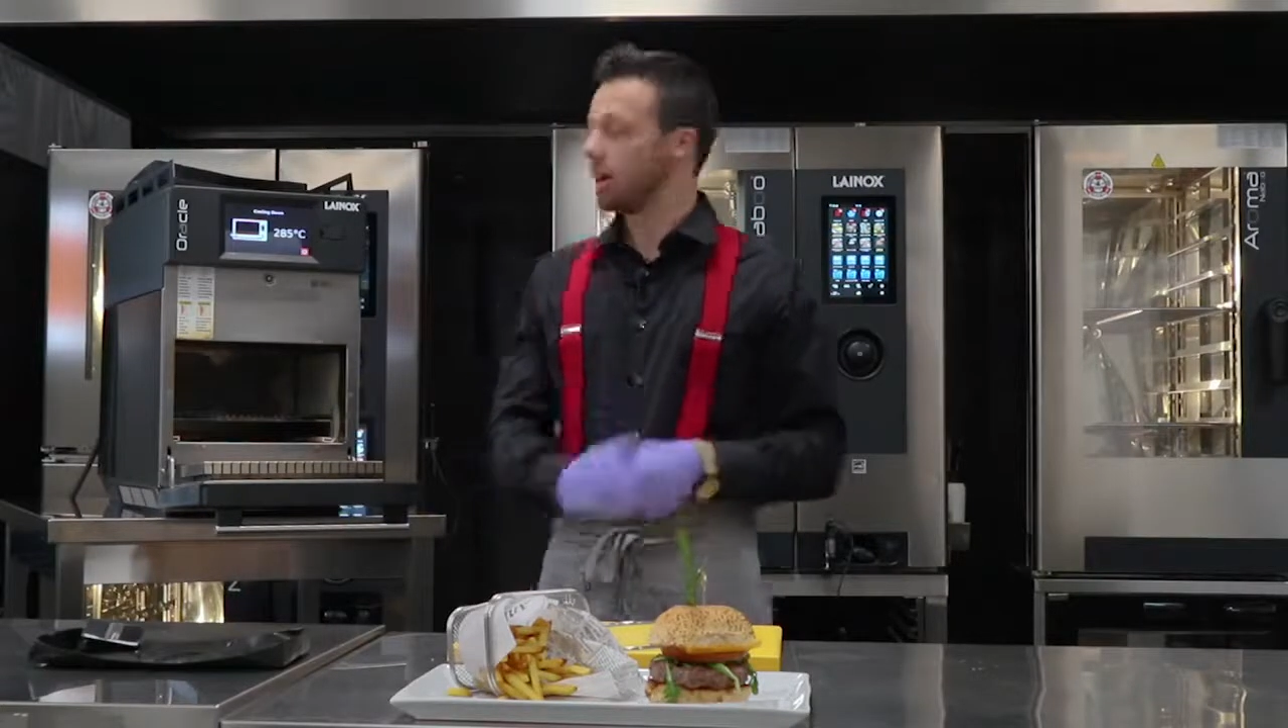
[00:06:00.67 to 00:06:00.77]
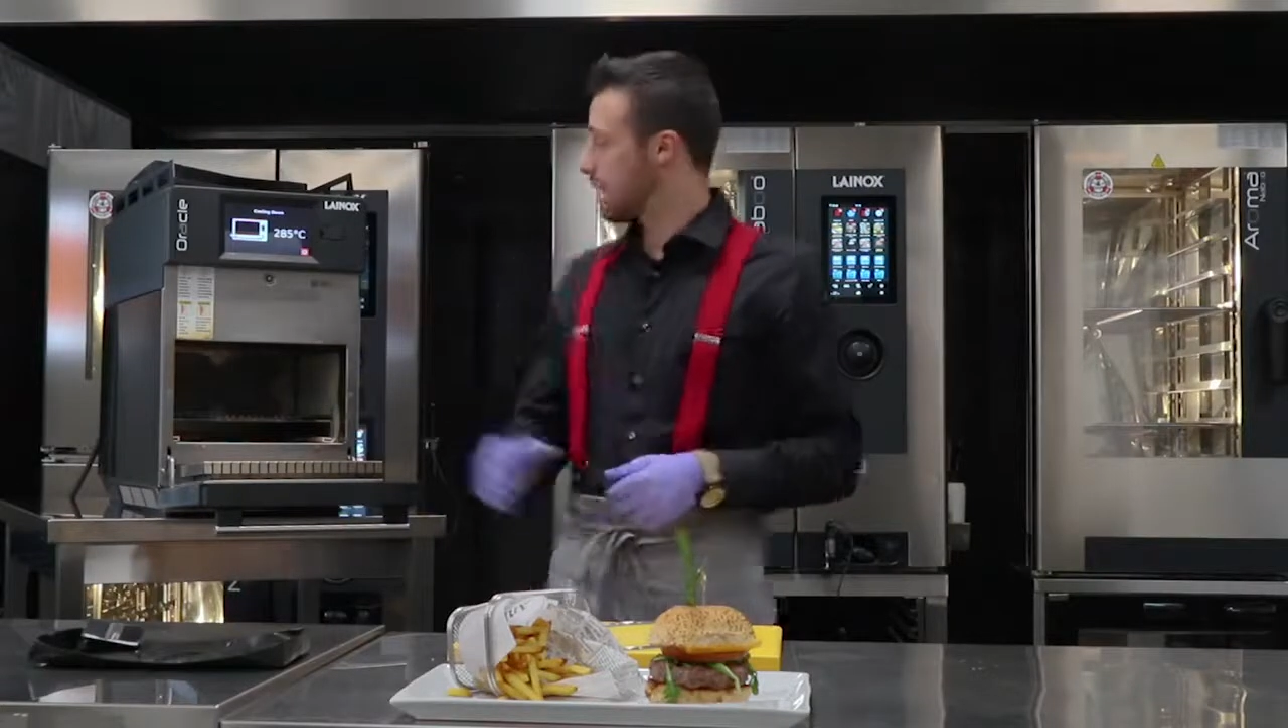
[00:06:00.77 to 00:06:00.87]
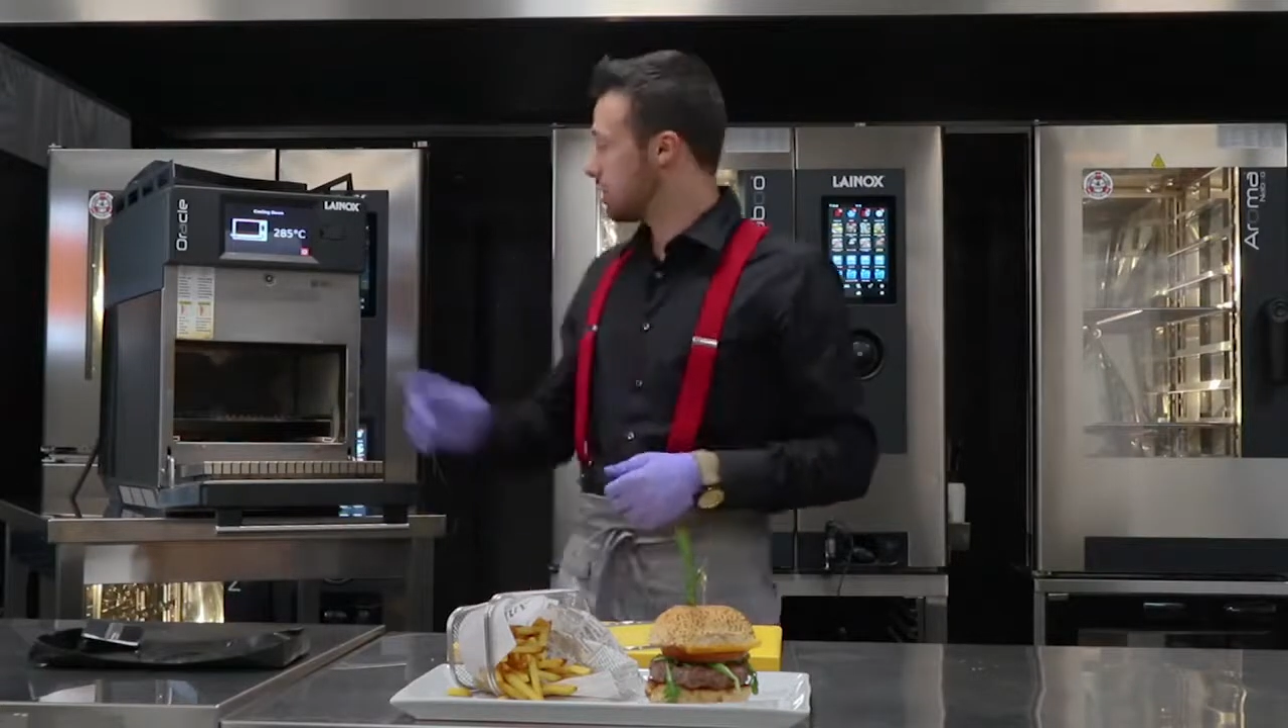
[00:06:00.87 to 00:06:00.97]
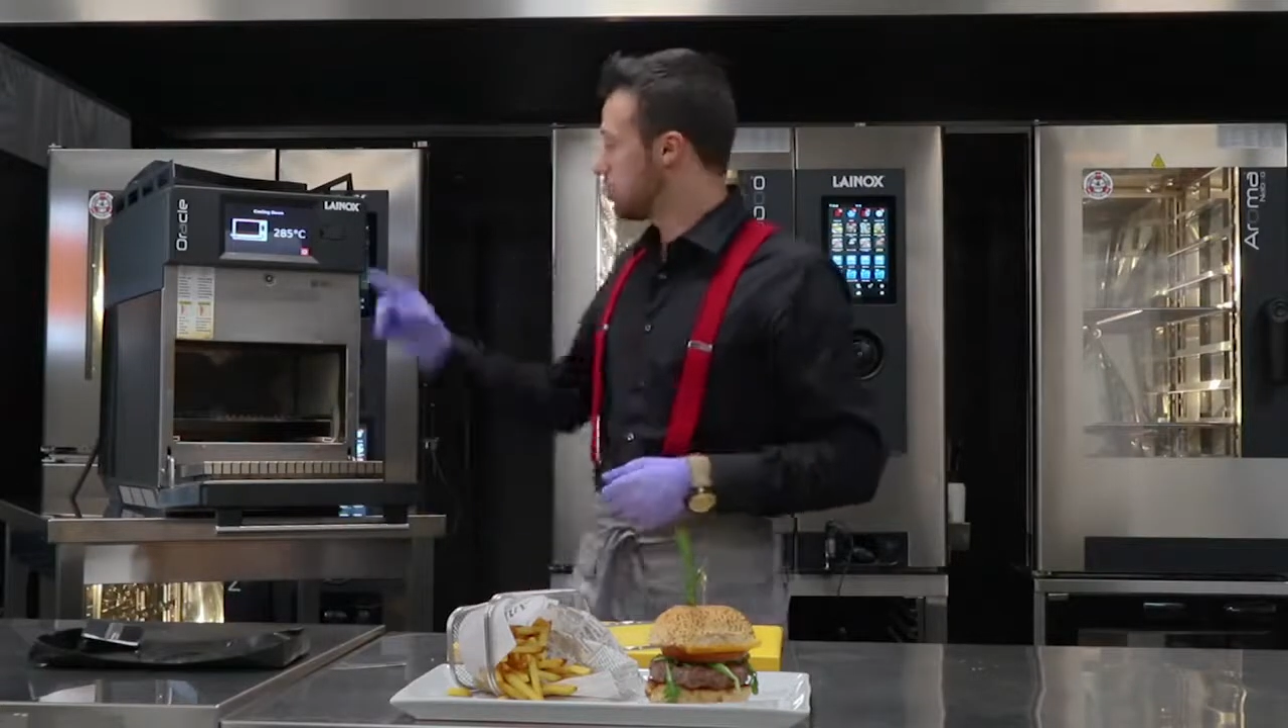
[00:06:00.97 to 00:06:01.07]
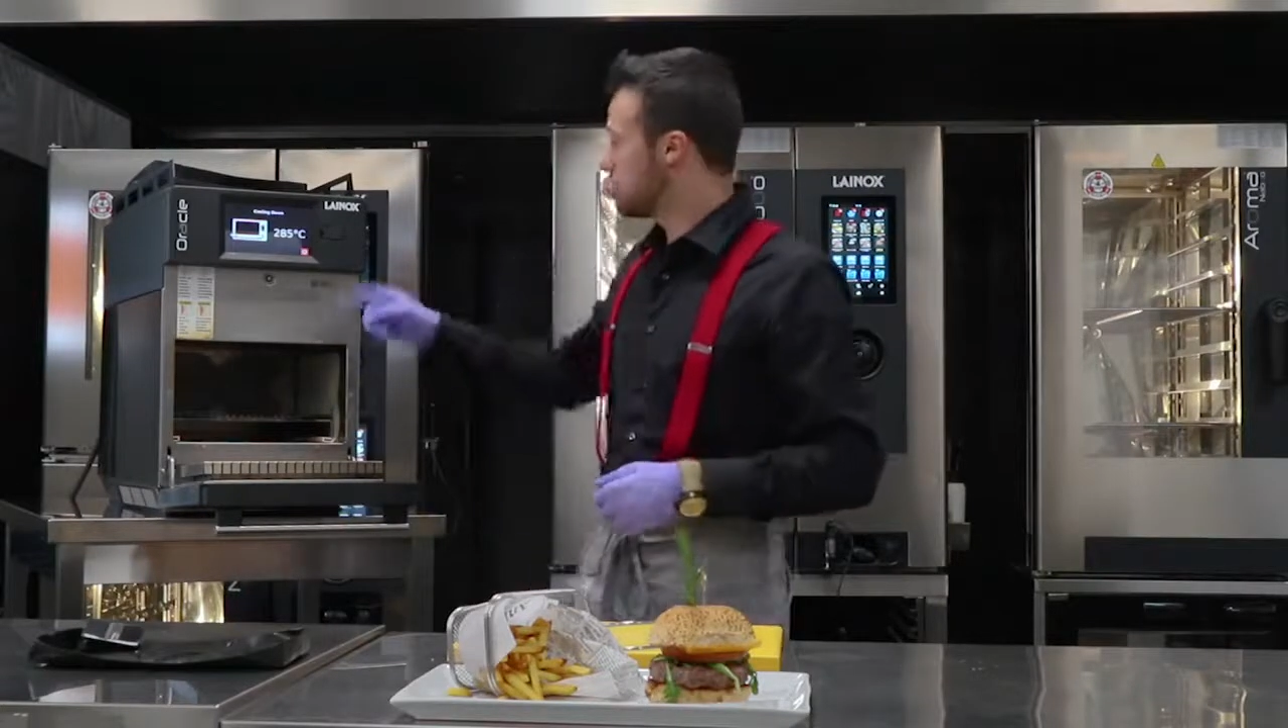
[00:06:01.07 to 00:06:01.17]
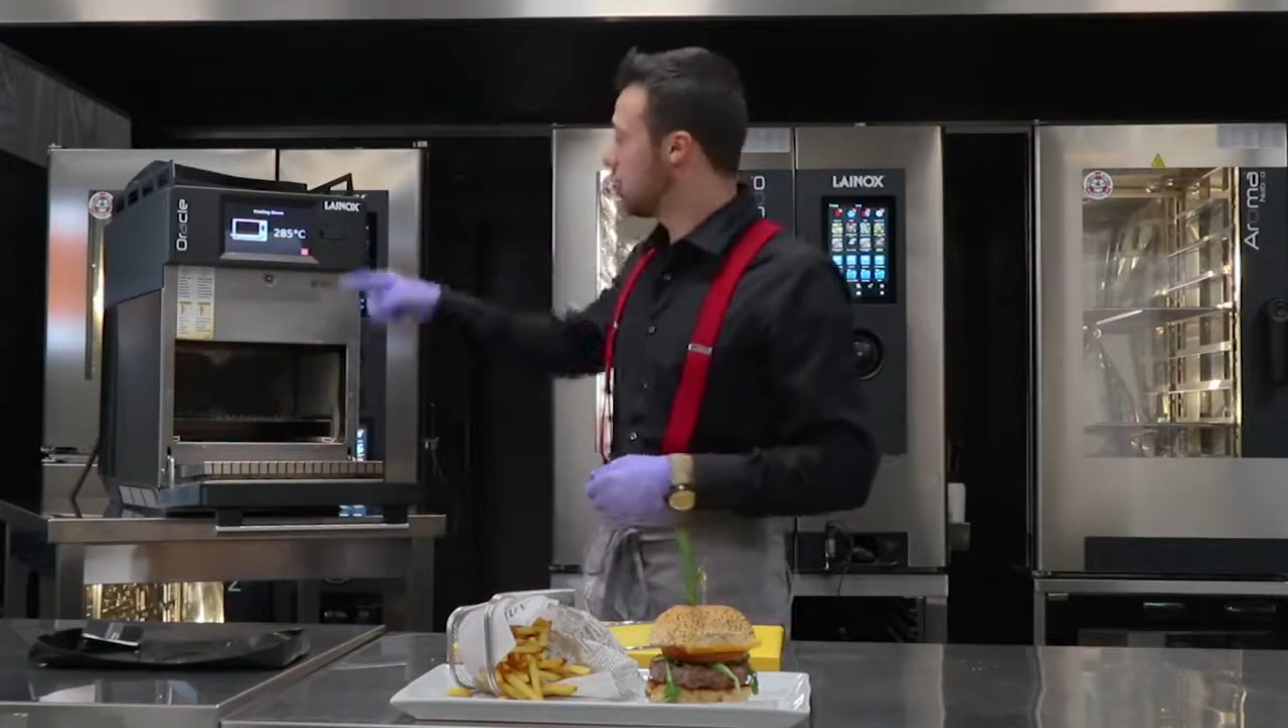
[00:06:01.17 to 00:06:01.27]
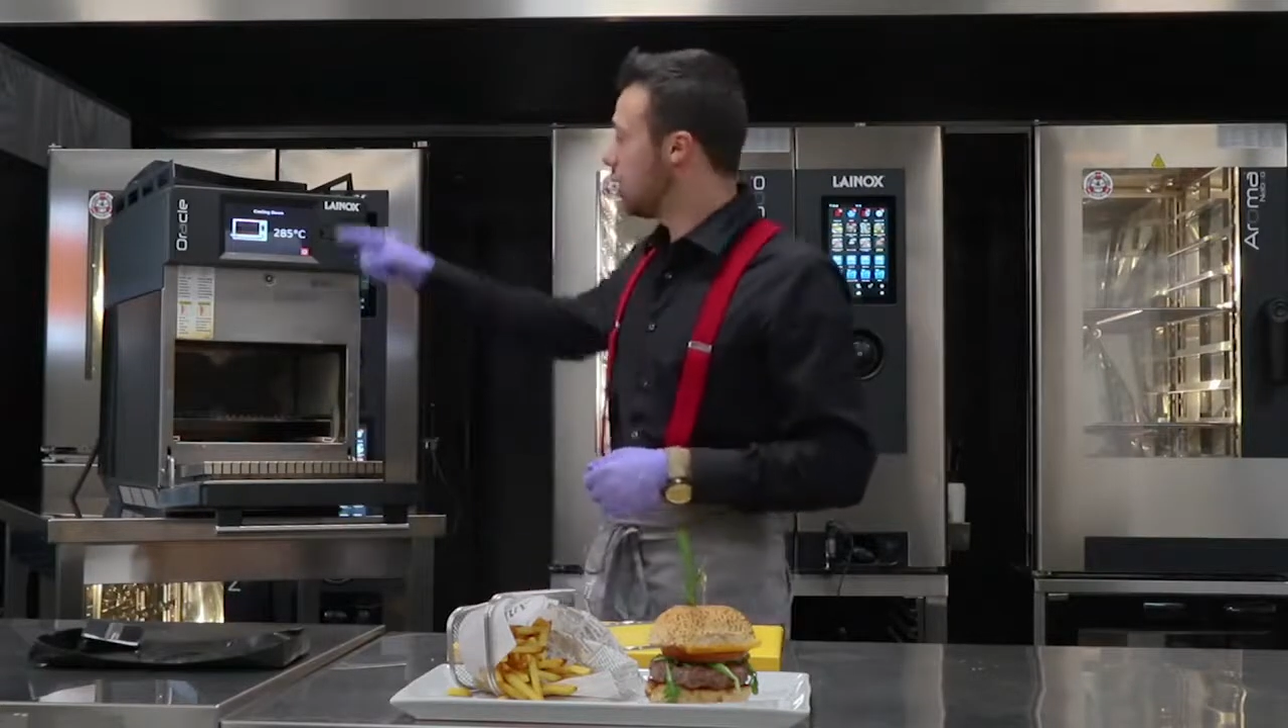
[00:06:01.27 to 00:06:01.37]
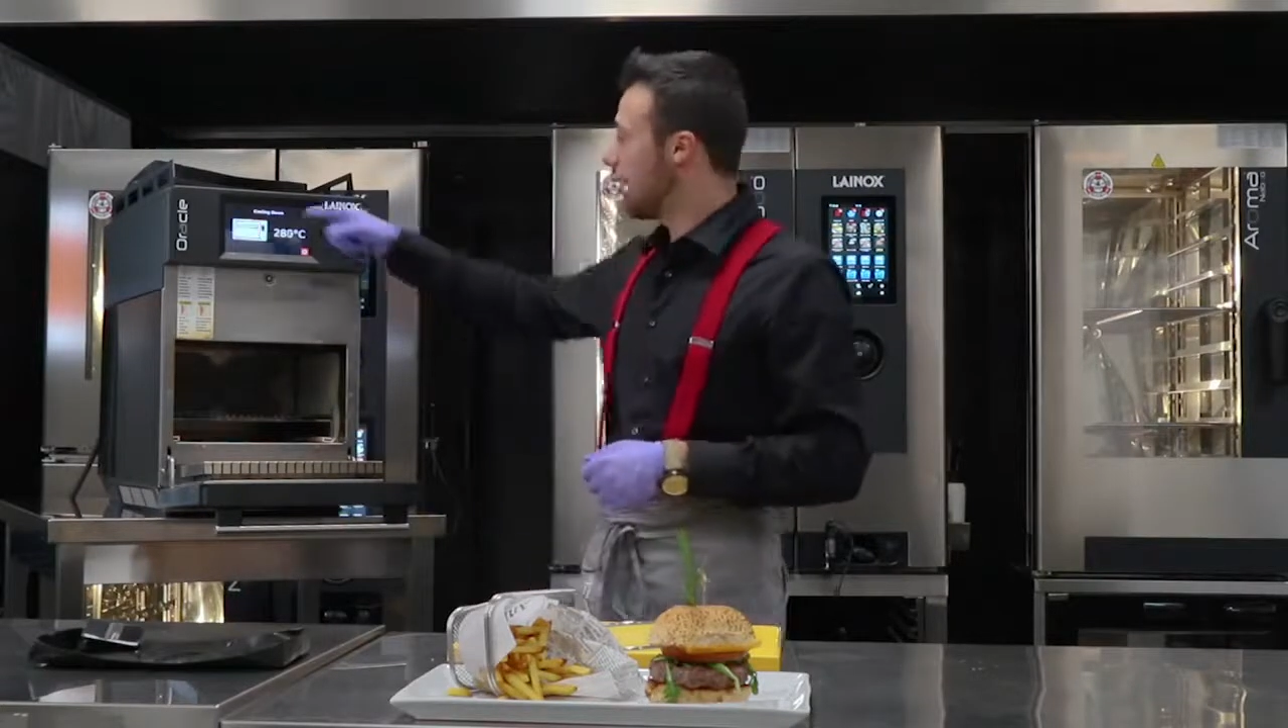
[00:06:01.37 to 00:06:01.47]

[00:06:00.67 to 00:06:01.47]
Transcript: As you saw,